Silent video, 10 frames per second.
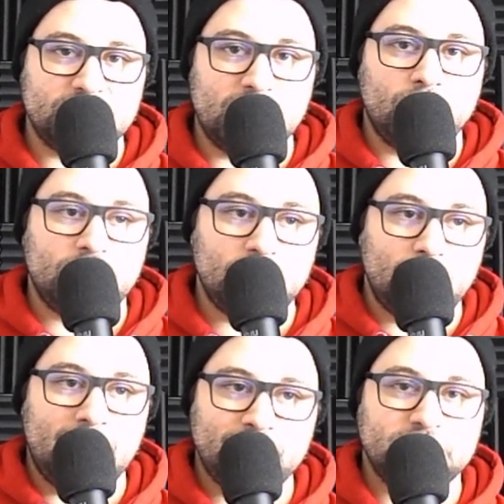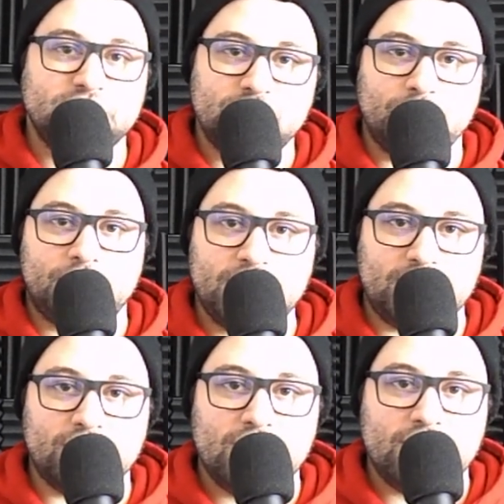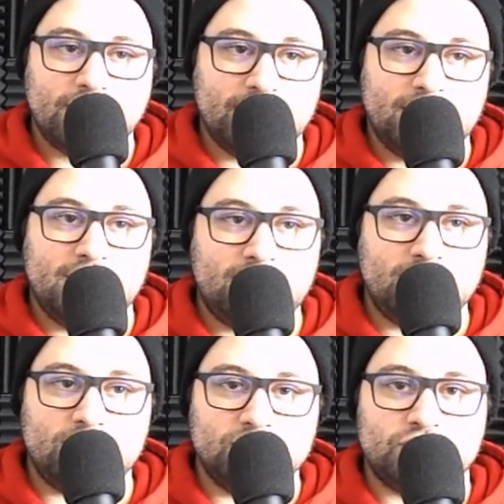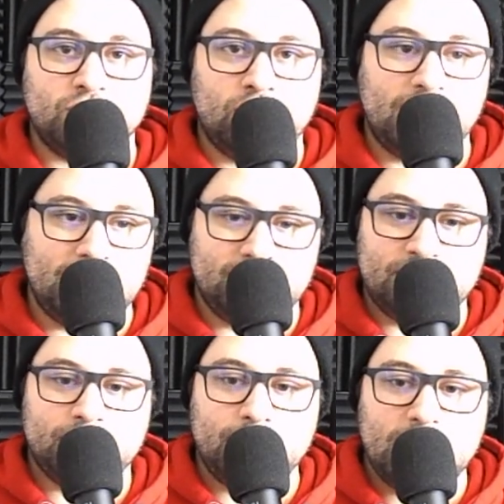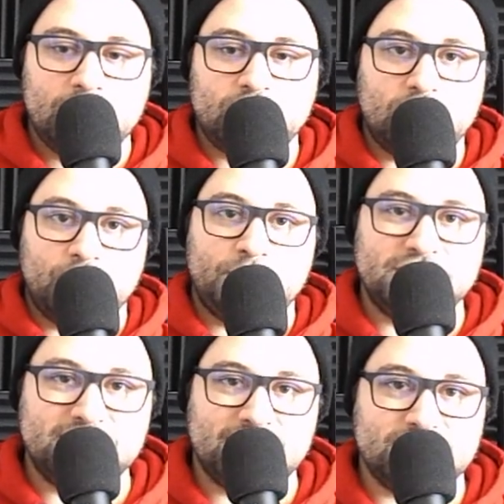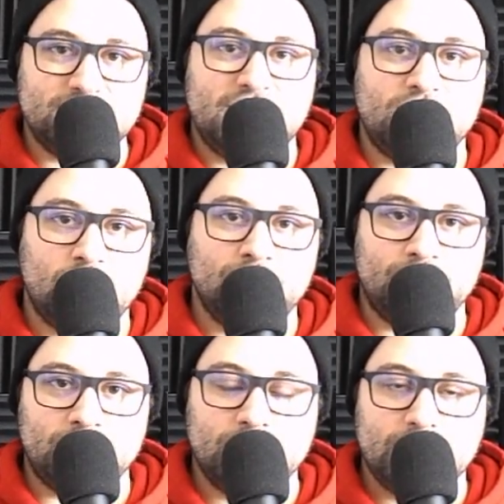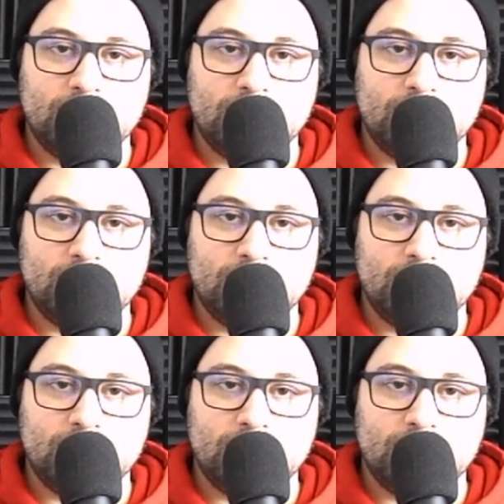They want to know every single thing that they can control and sort of possess and take over.